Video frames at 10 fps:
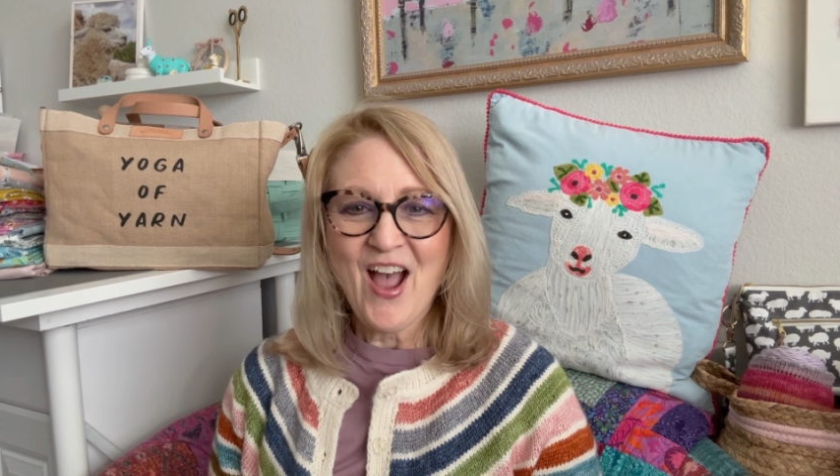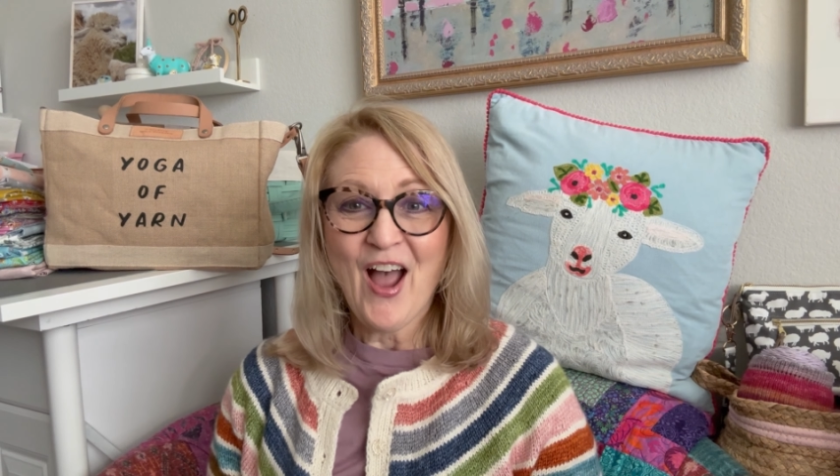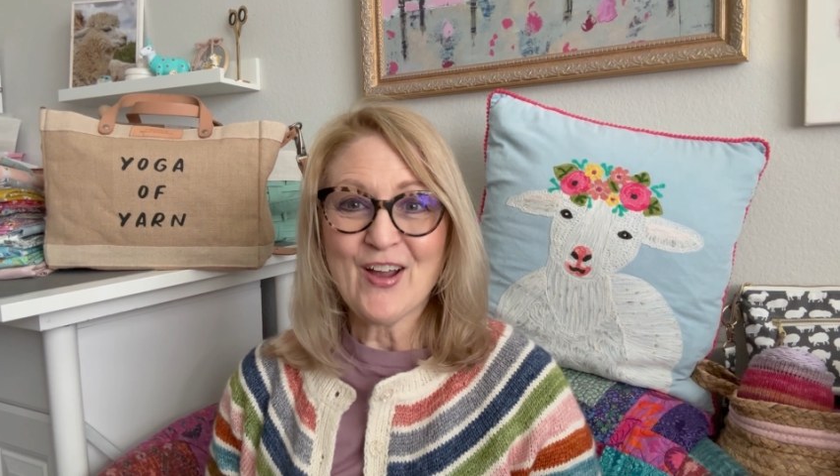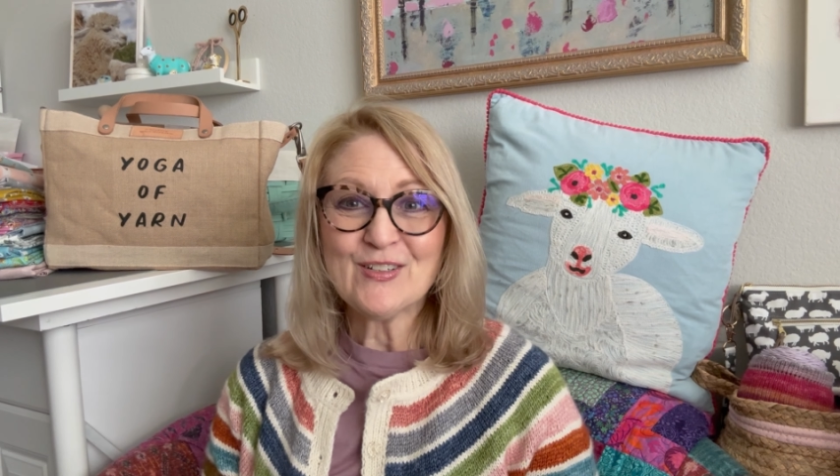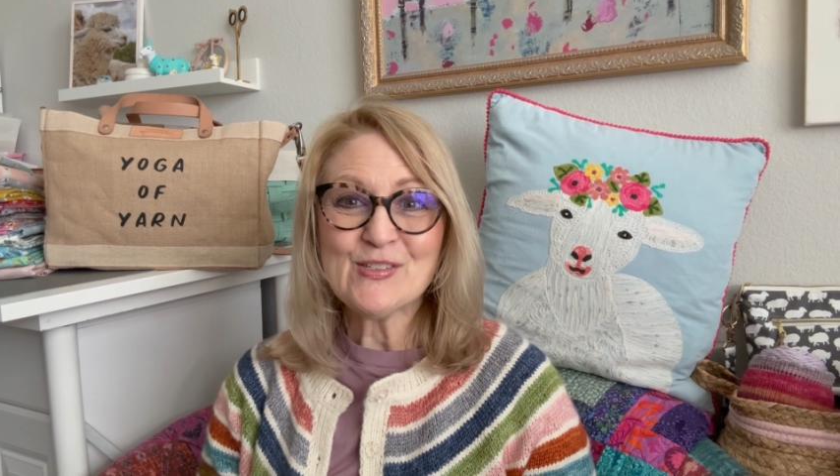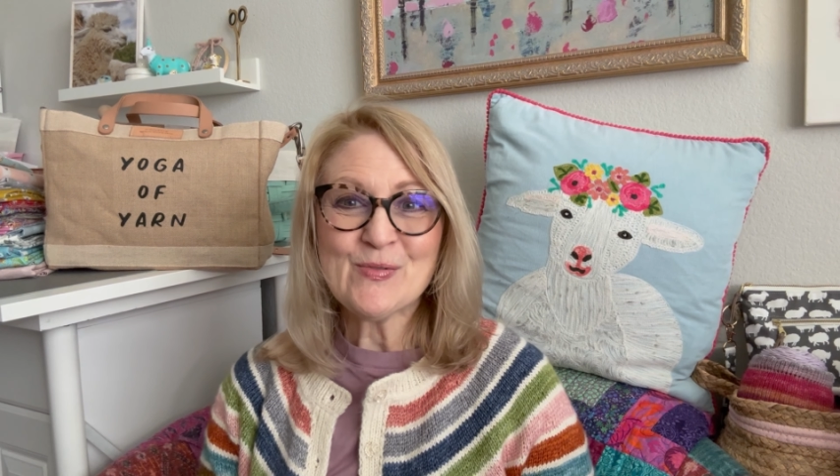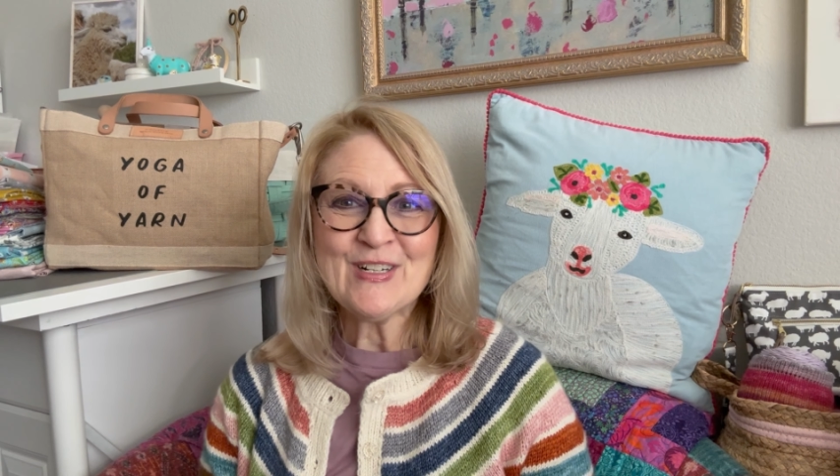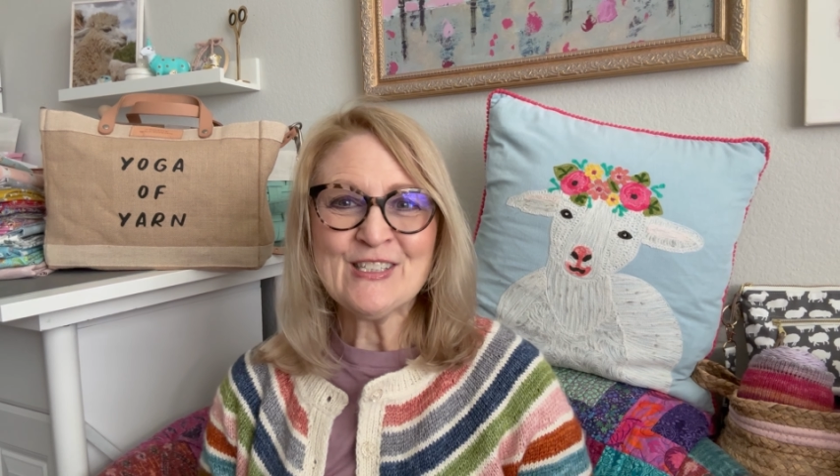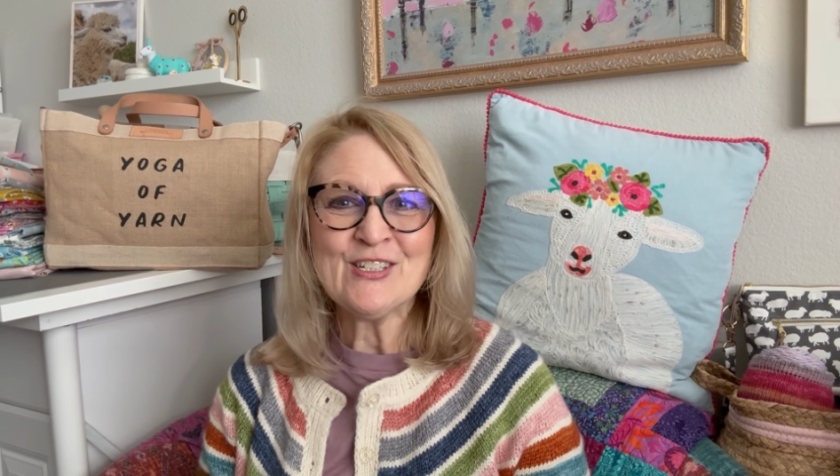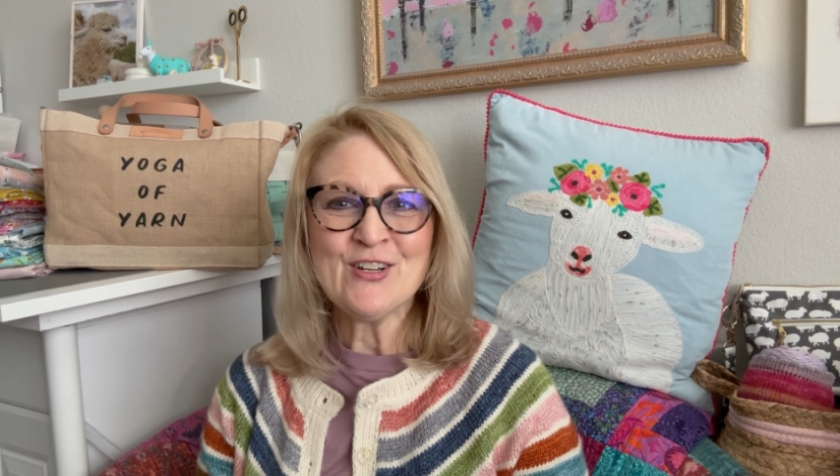I also
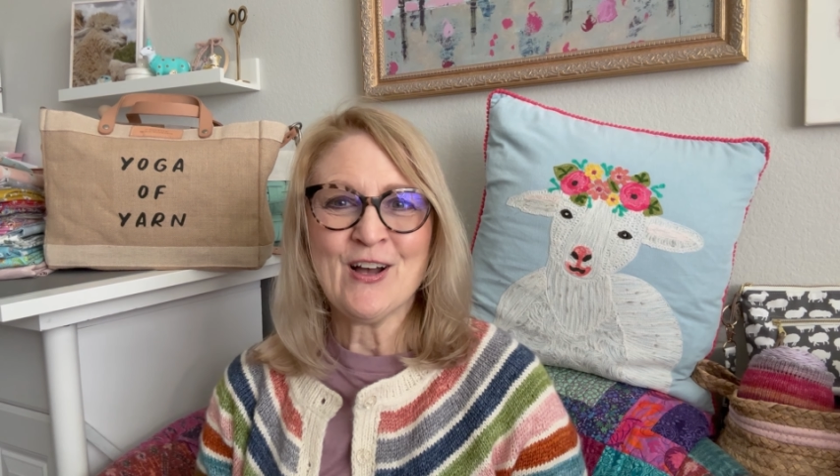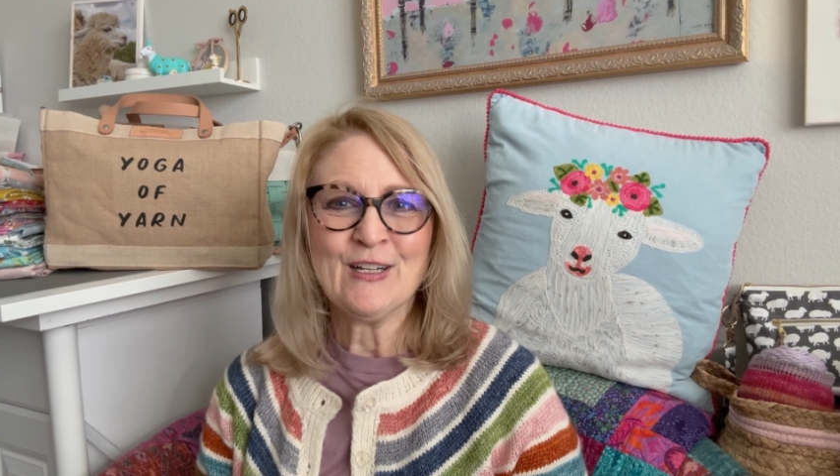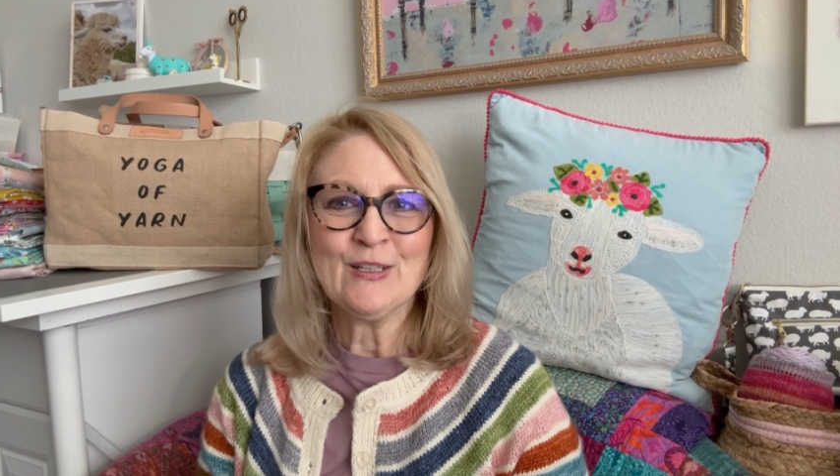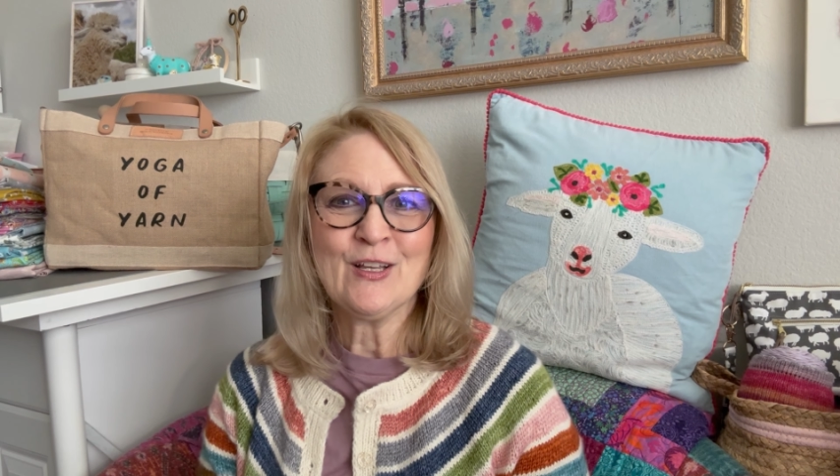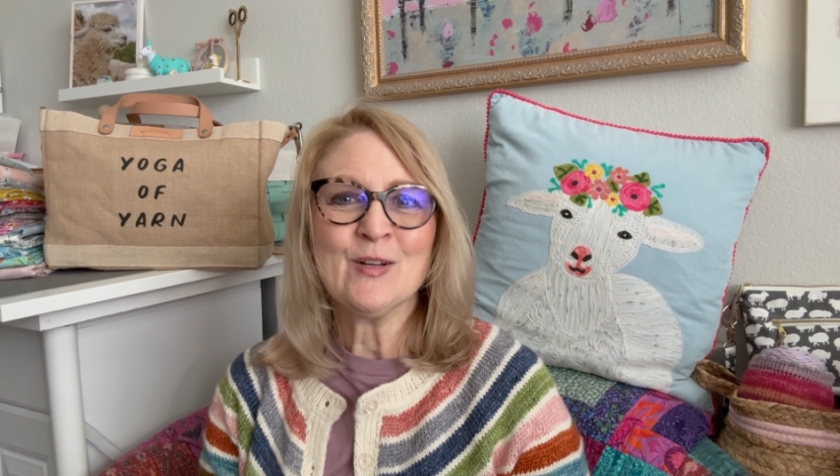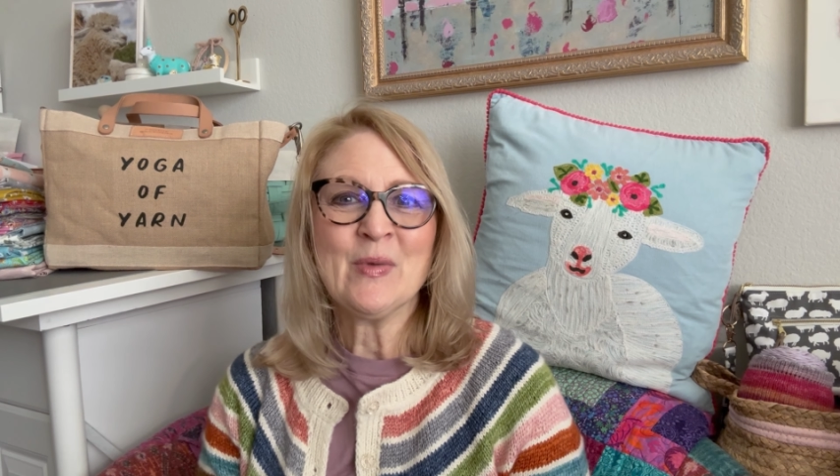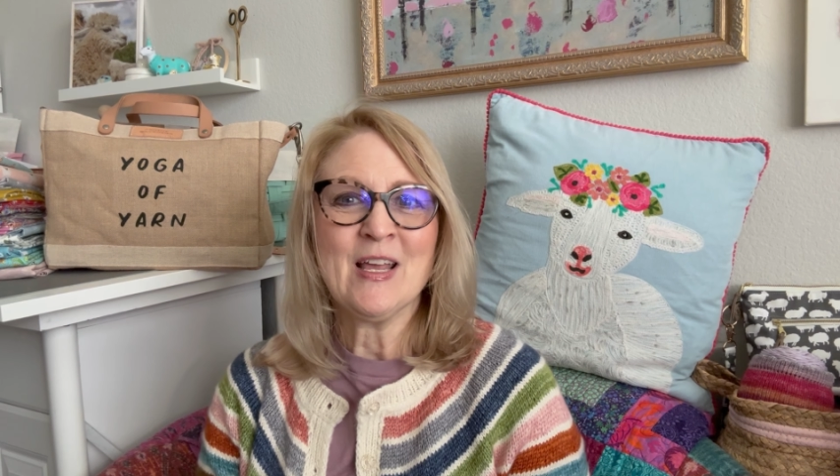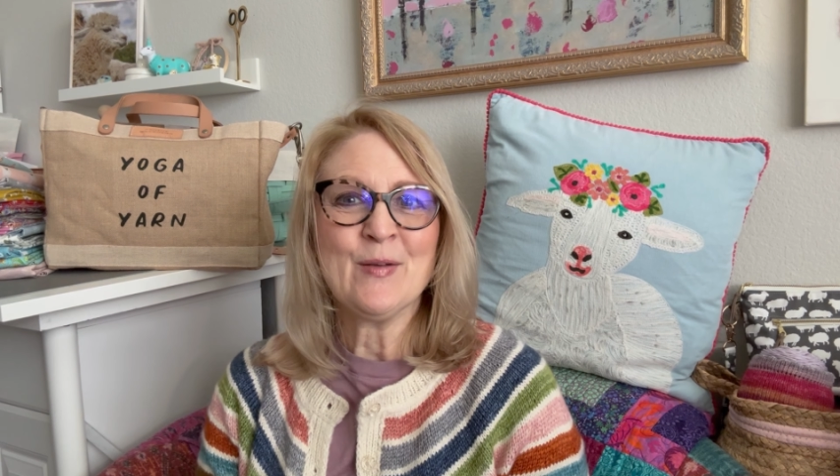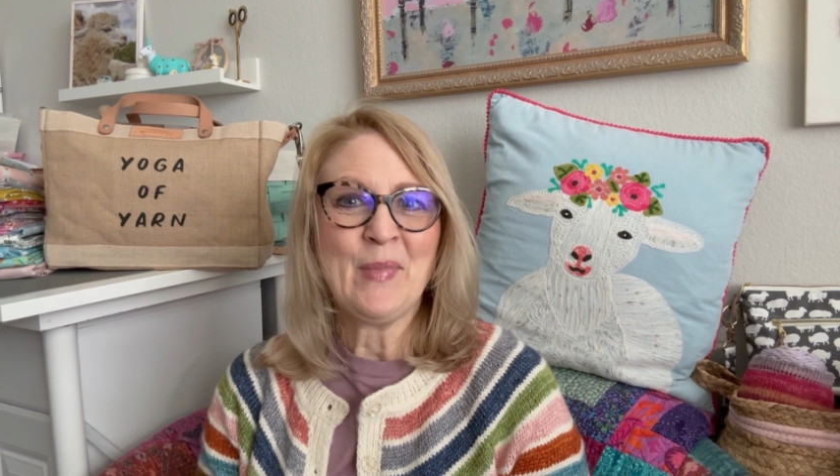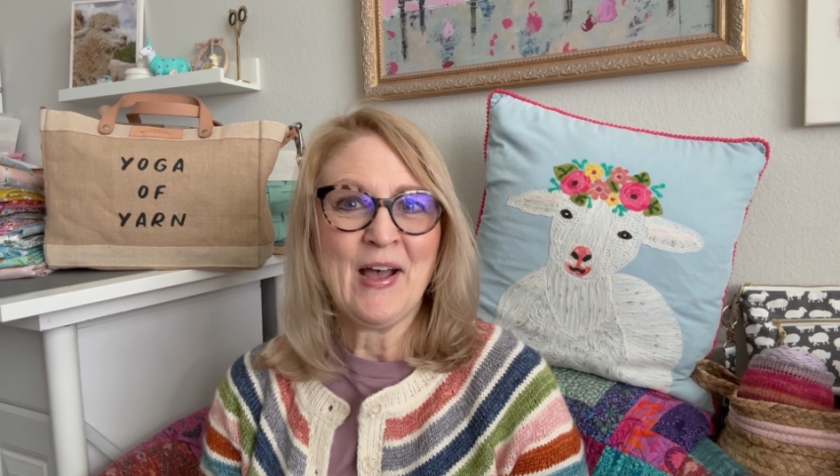wanted to talk a little
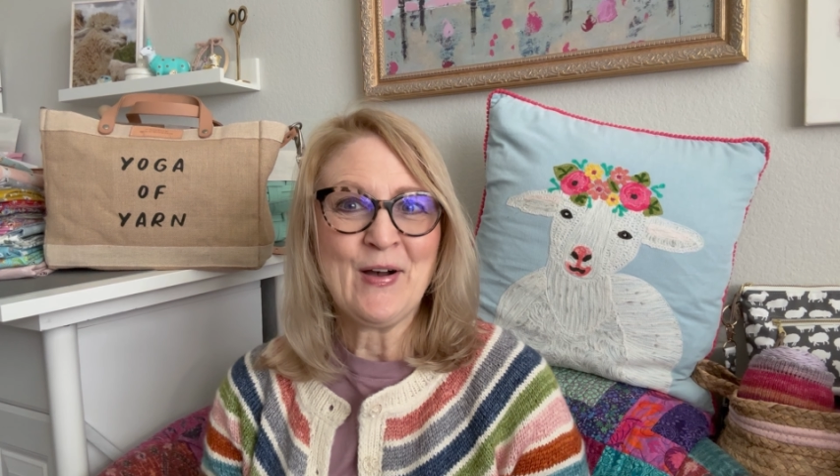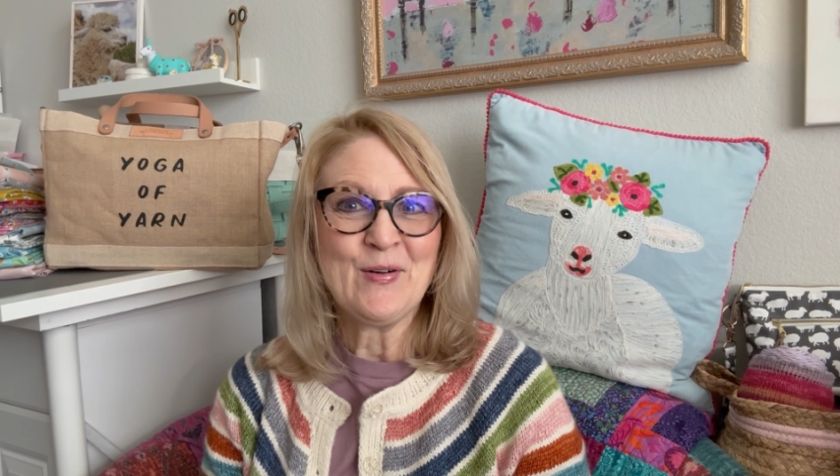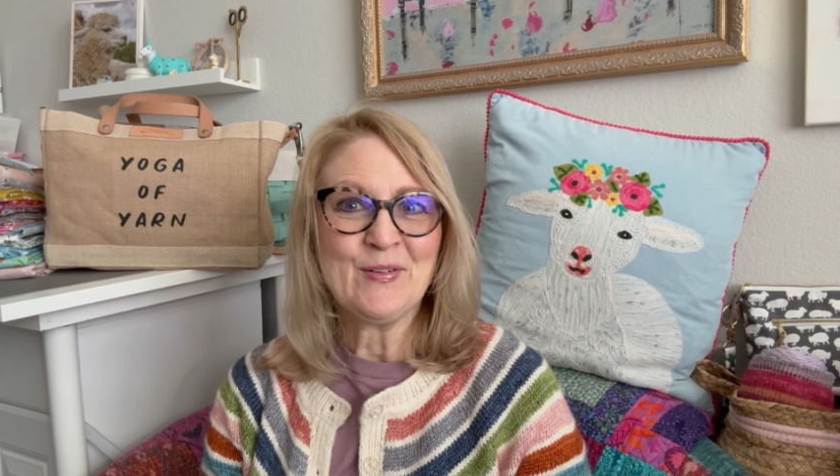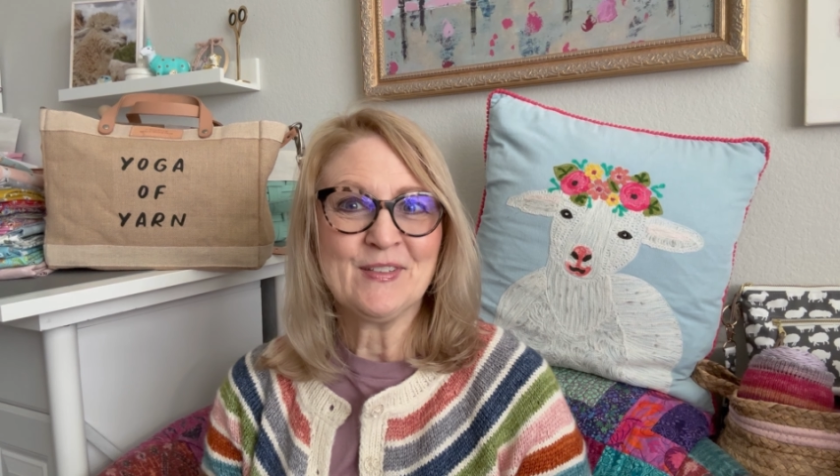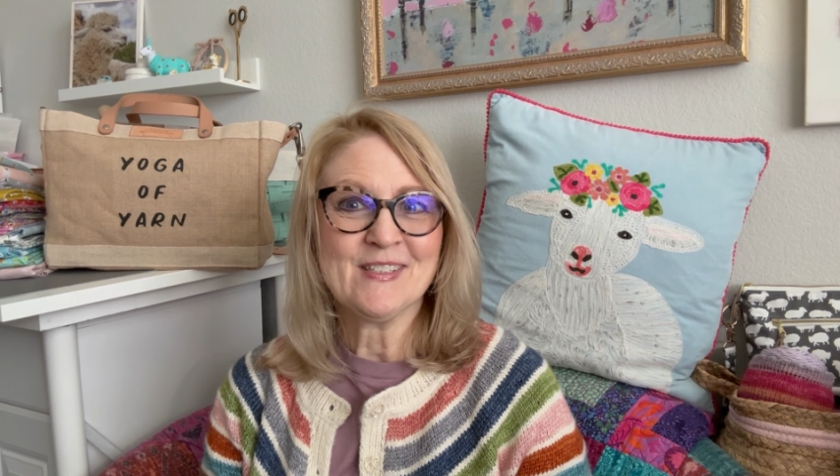bit about